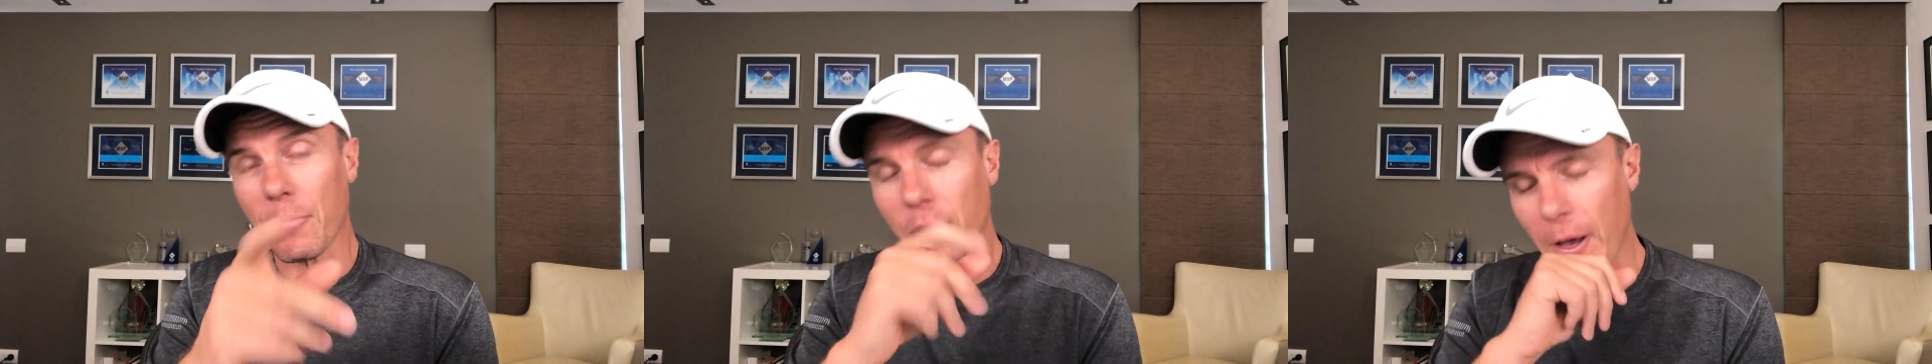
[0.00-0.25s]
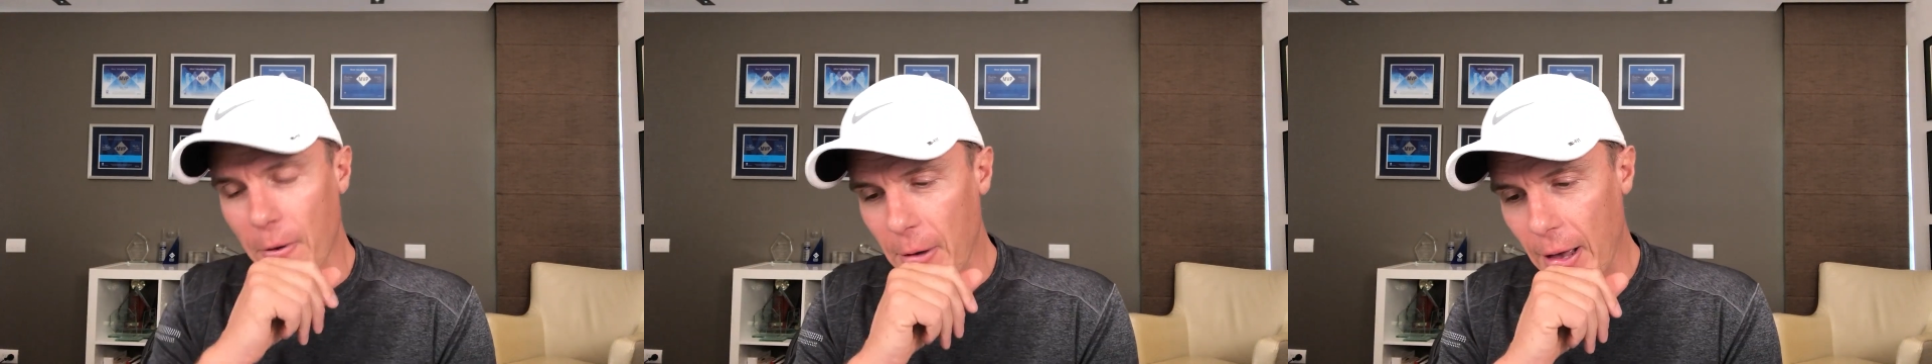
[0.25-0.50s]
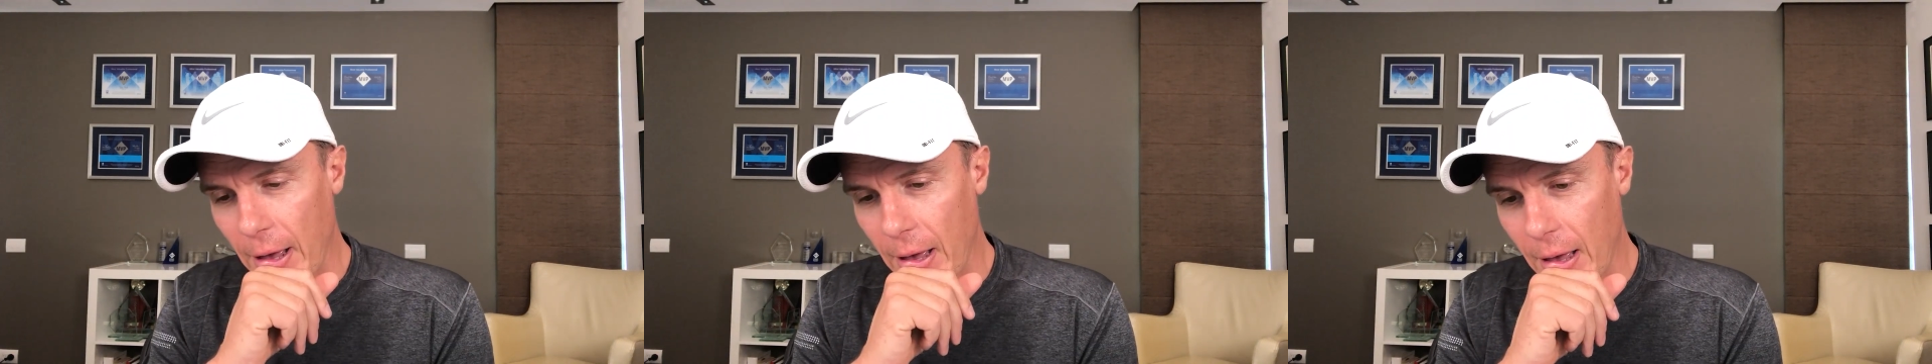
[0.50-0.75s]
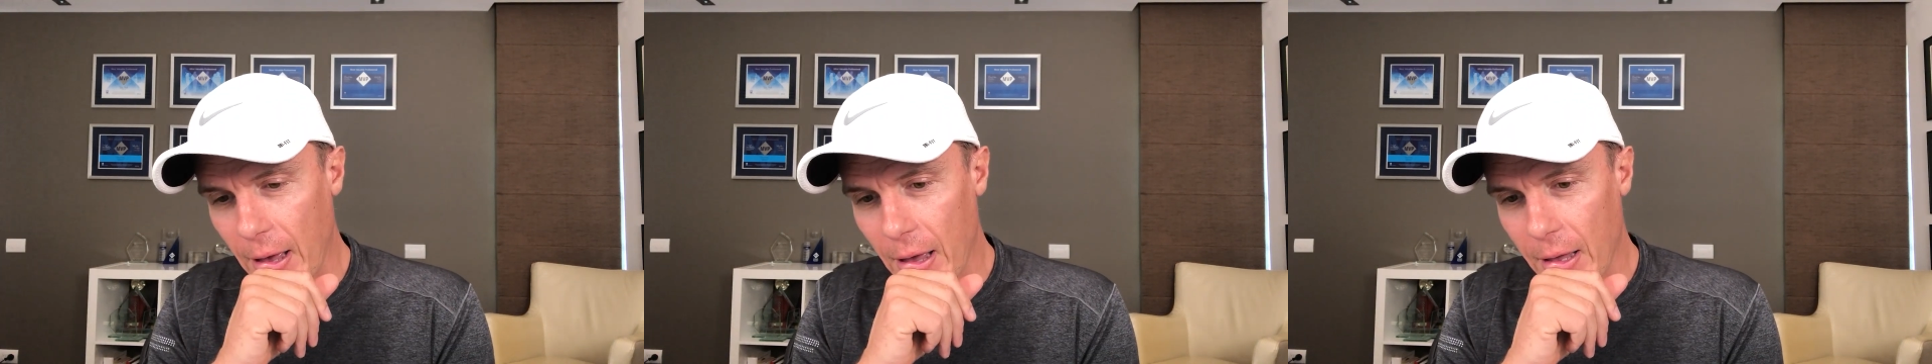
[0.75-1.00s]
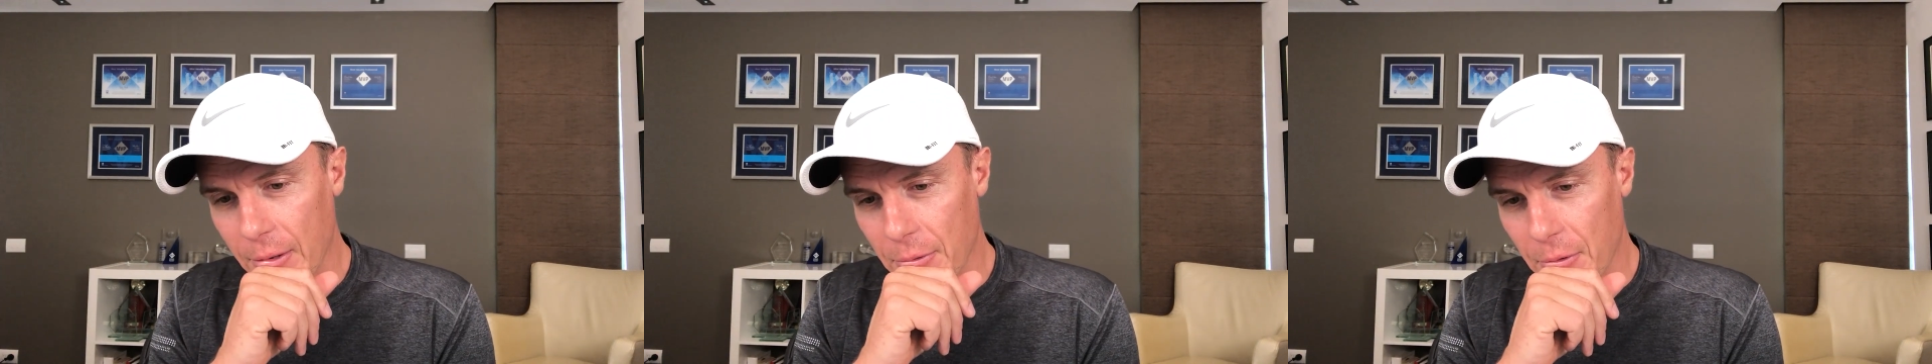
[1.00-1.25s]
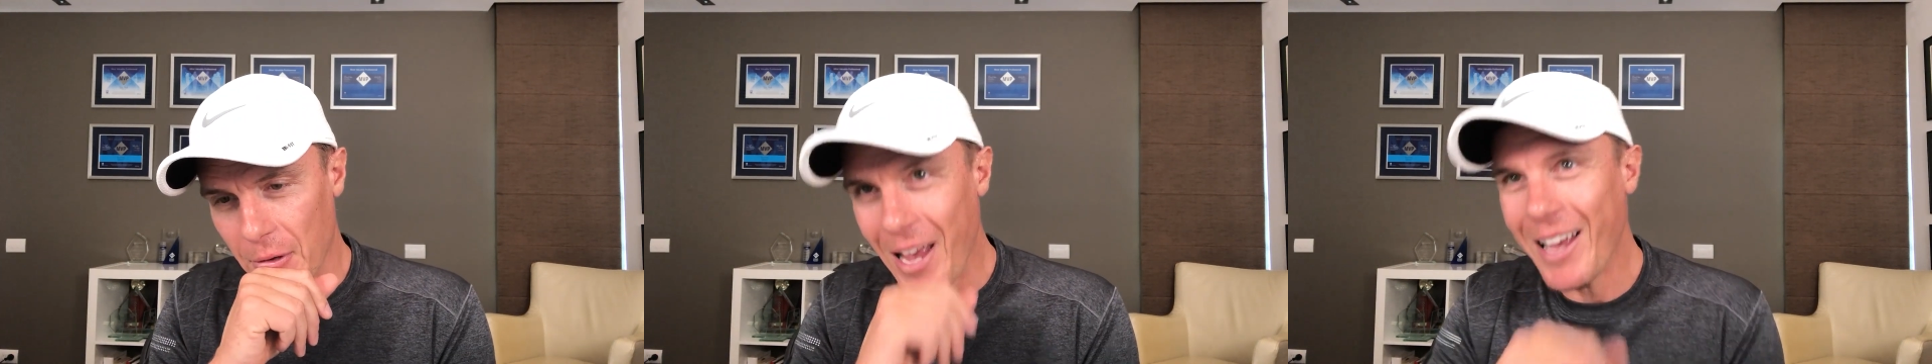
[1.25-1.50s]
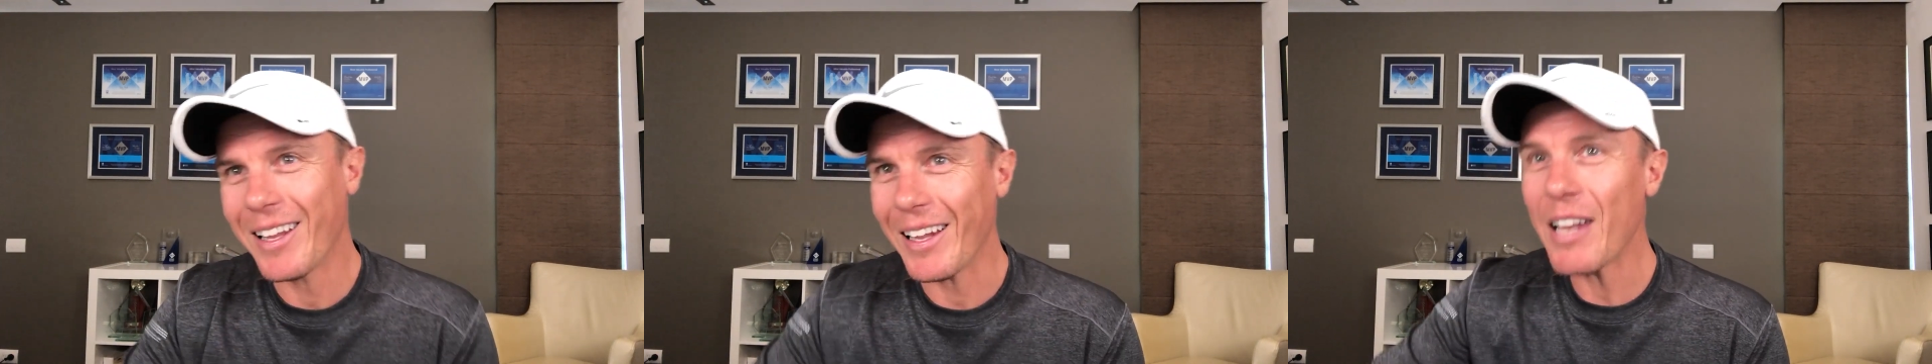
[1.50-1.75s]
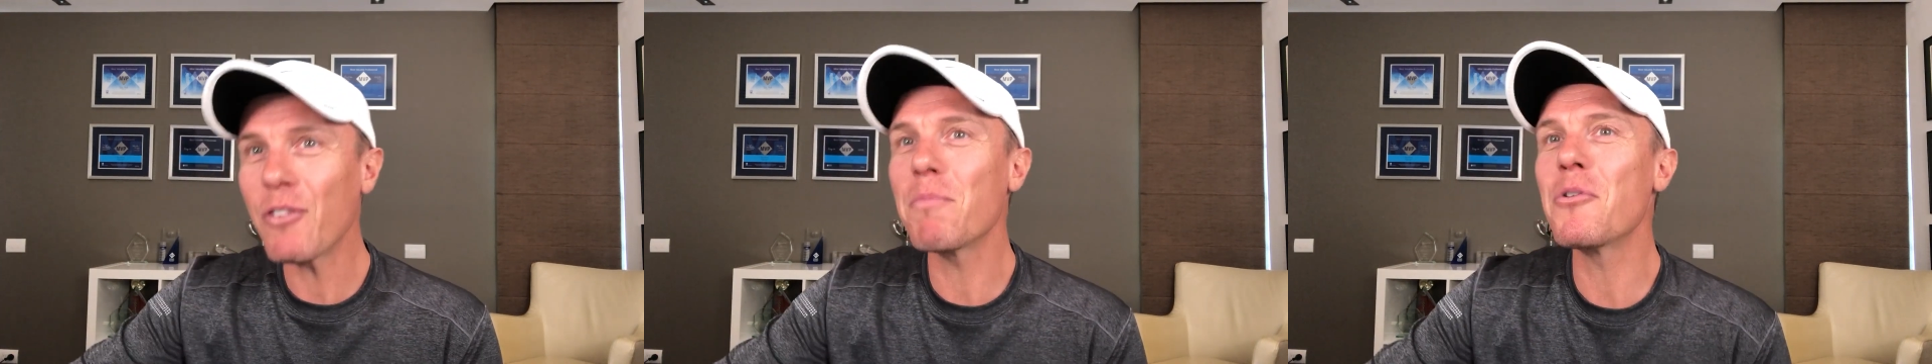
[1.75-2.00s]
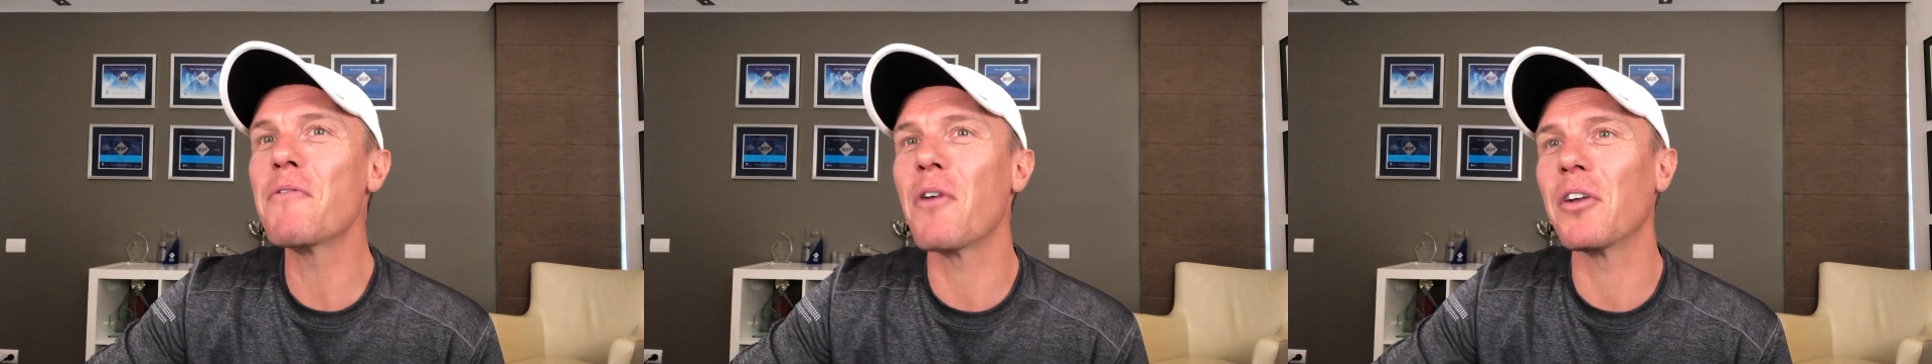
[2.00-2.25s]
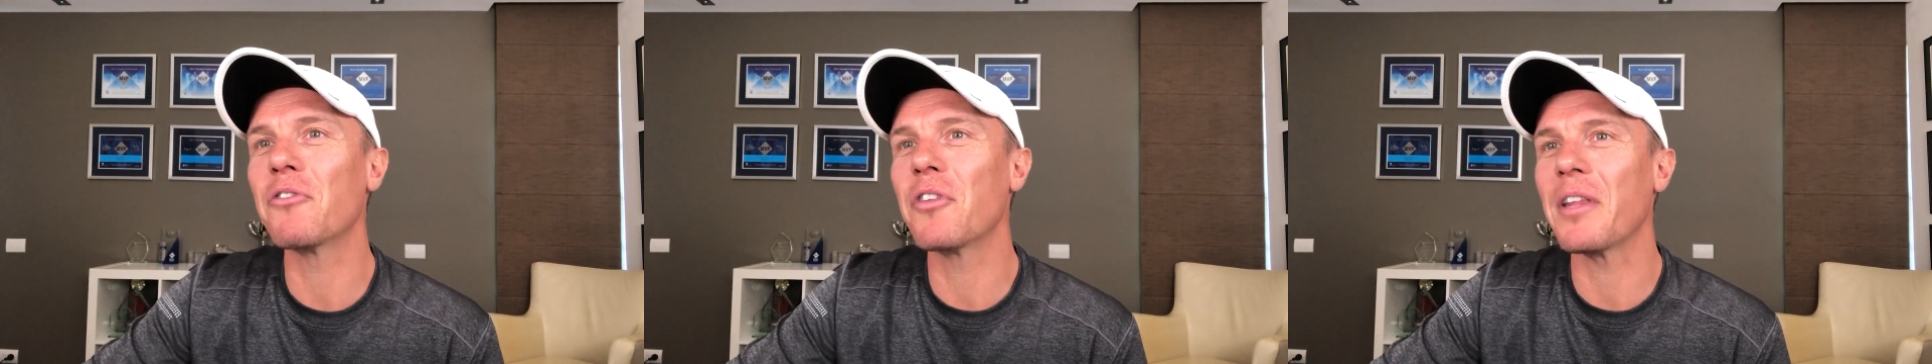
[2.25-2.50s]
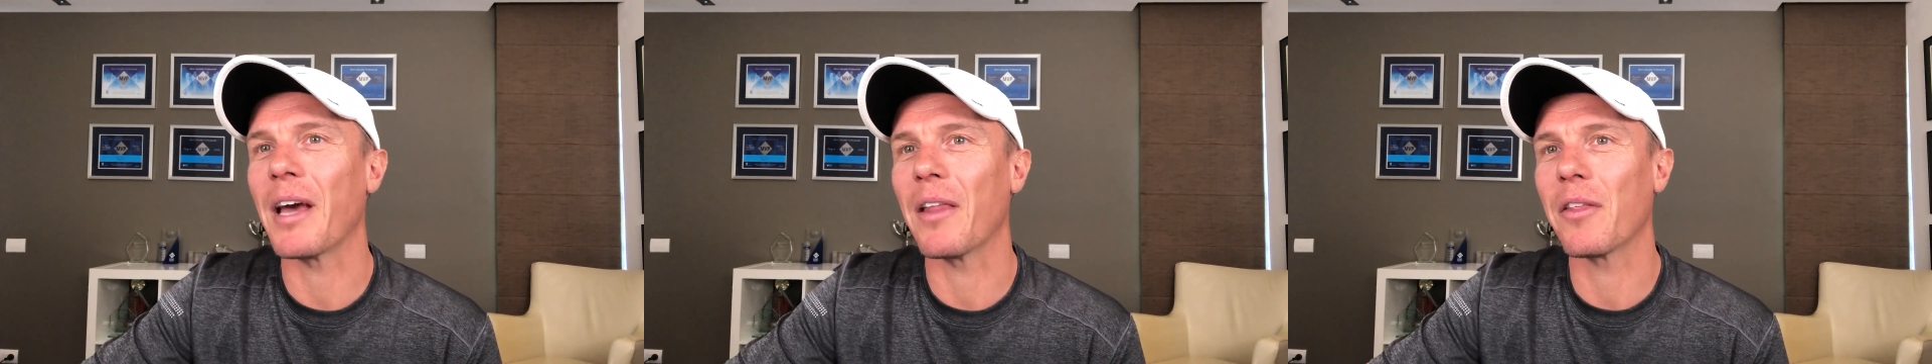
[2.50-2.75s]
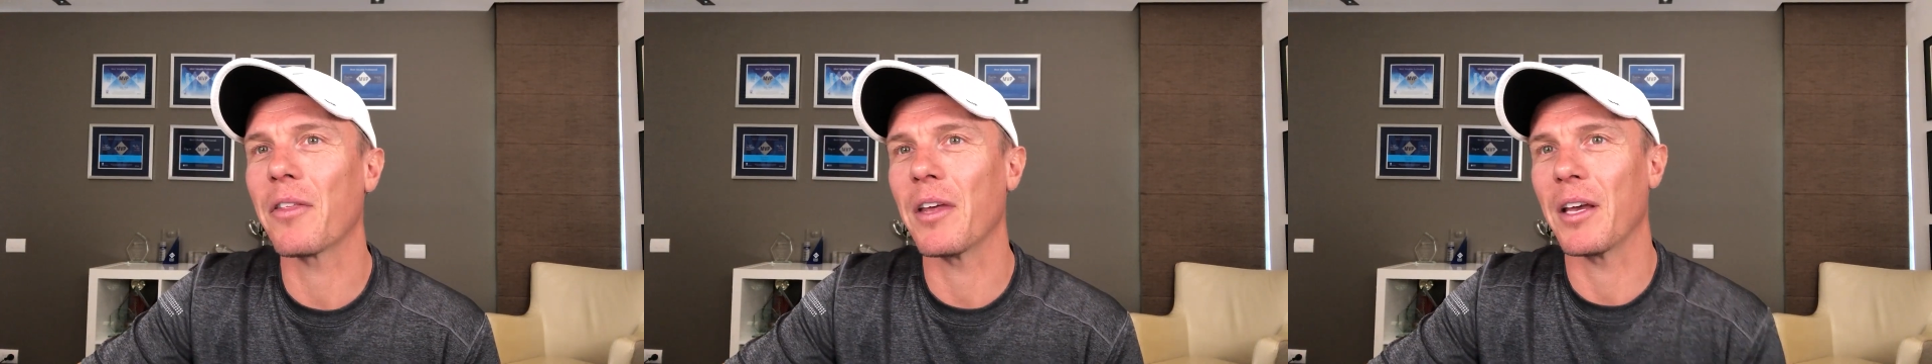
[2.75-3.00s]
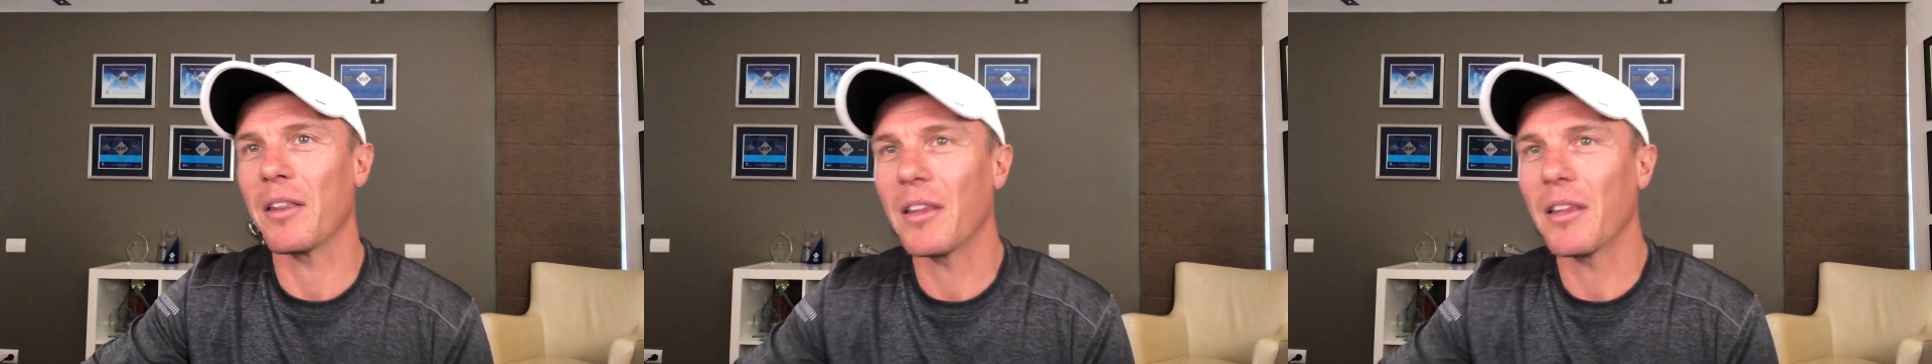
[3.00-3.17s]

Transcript: so let's move on to the other thing.